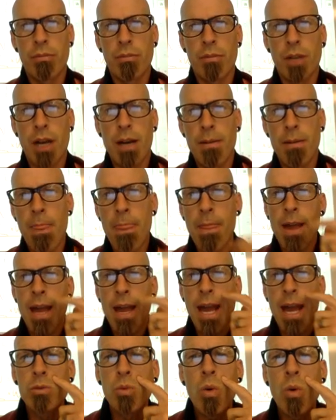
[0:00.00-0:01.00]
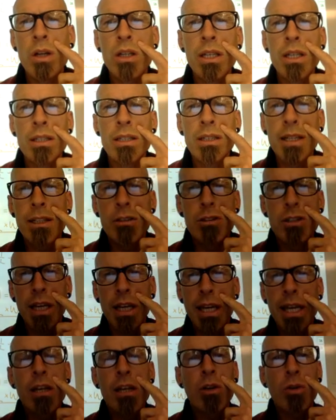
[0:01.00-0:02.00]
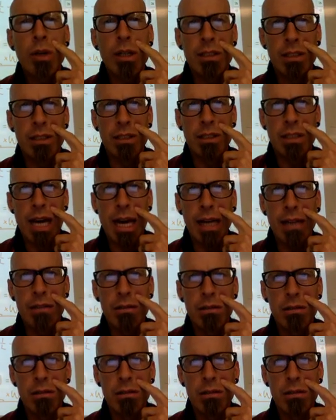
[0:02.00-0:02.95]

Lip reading: All right? As one continues to increase in size,